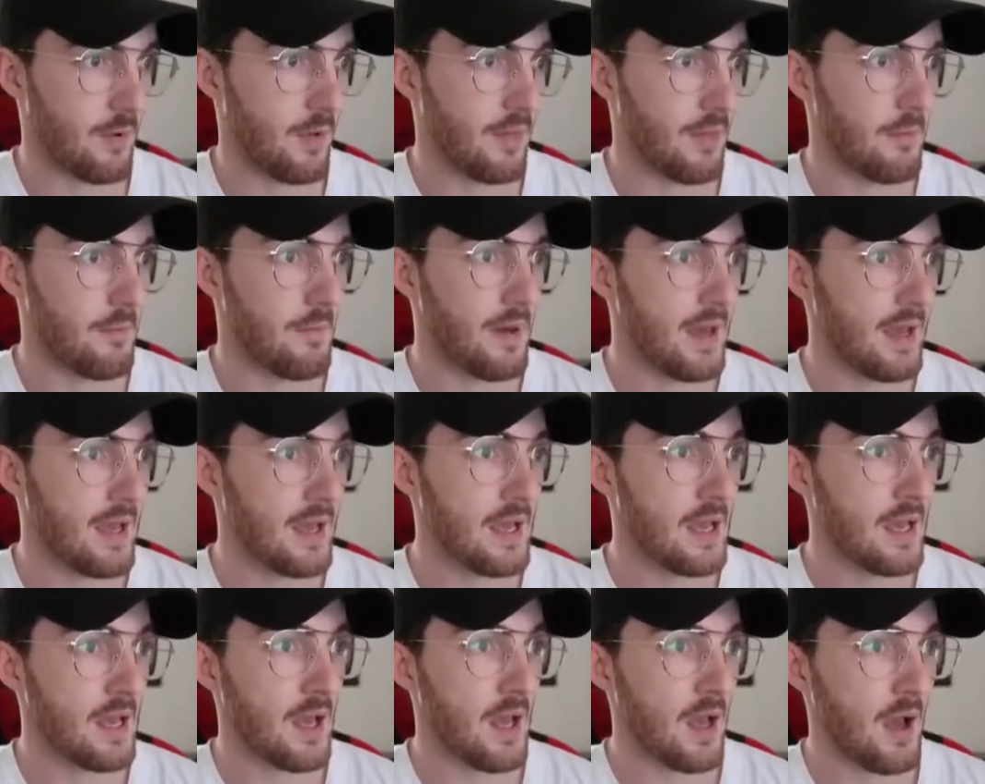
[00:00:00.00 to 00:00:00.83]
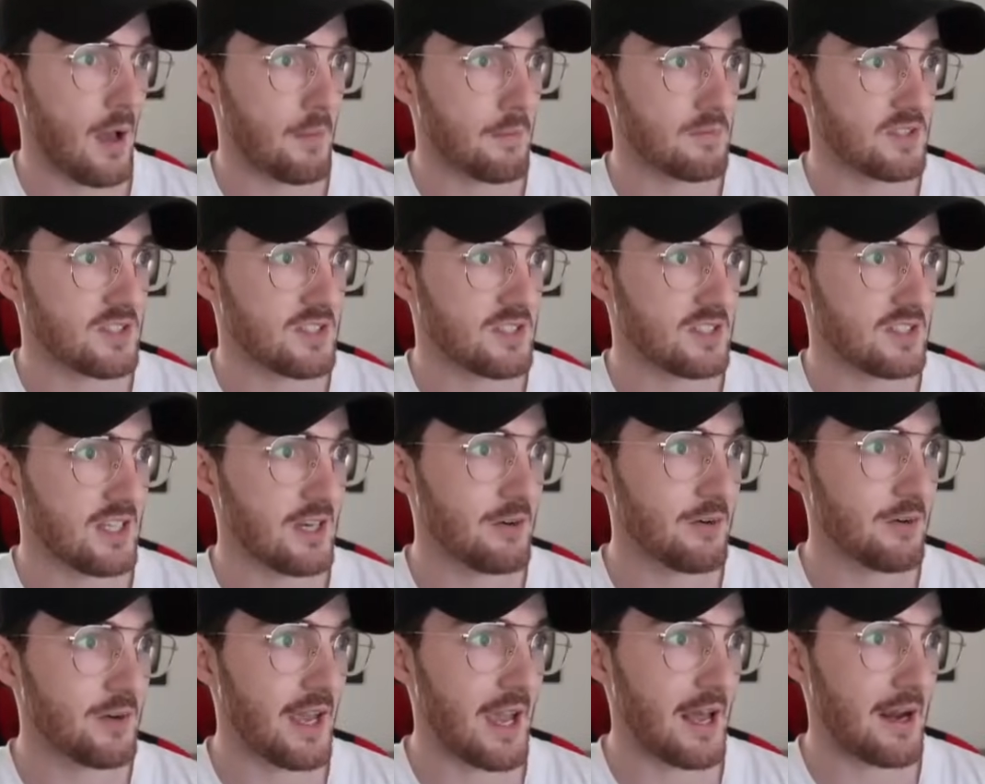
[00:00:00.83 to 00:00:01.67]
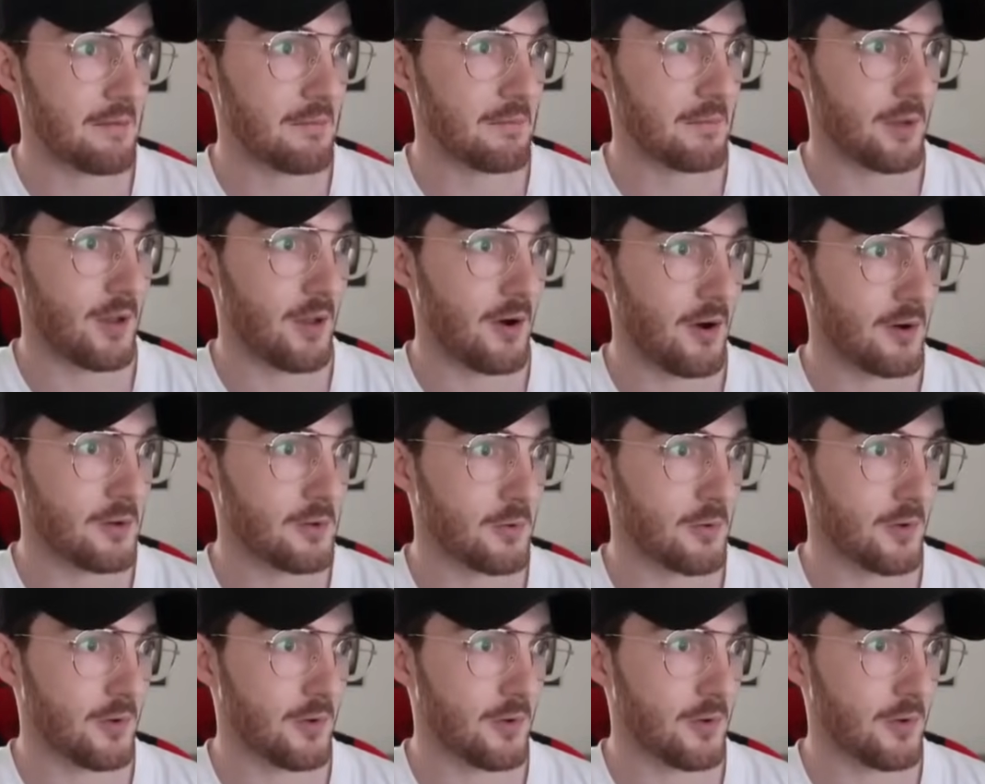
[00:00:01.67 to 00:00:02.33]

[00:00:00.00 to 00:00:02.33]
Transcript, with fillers: bother me. I'm still getting blocks.